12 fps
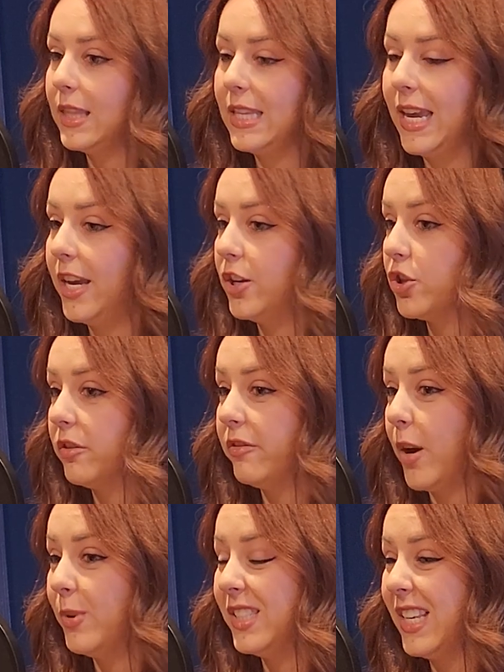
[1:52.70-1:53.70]
at the age of,
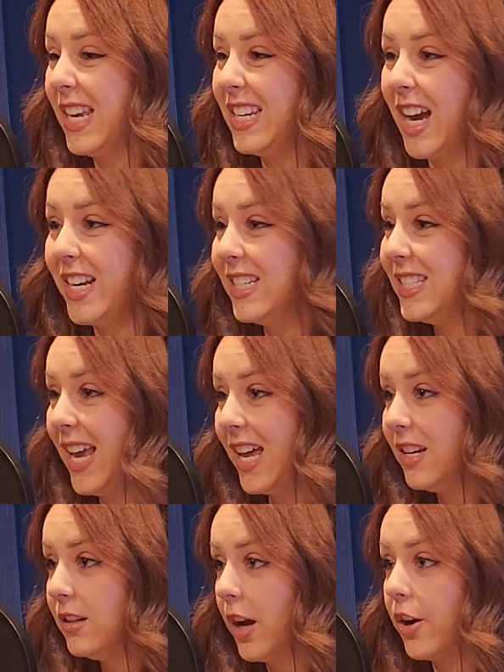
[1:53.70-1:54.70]
I would say 9,
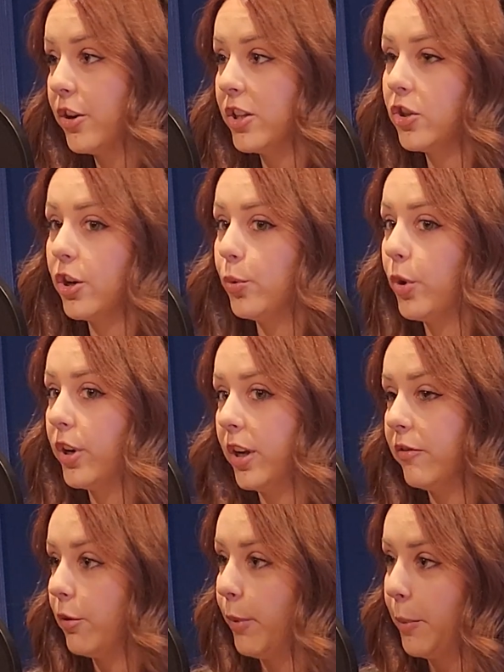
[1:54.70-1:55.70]
10, I already started
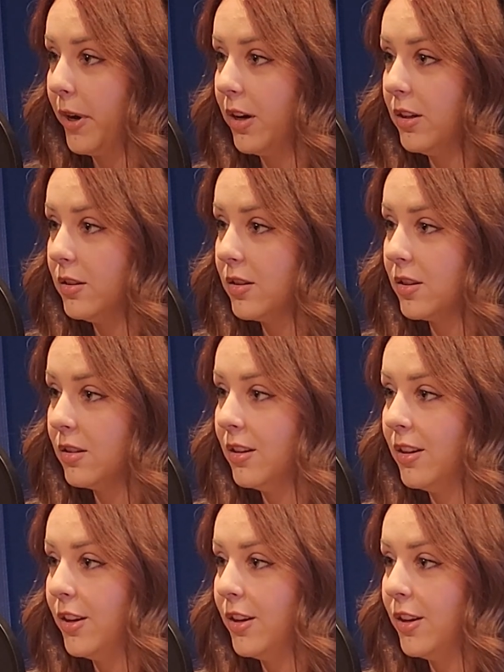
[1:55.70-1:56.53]
working for my parents.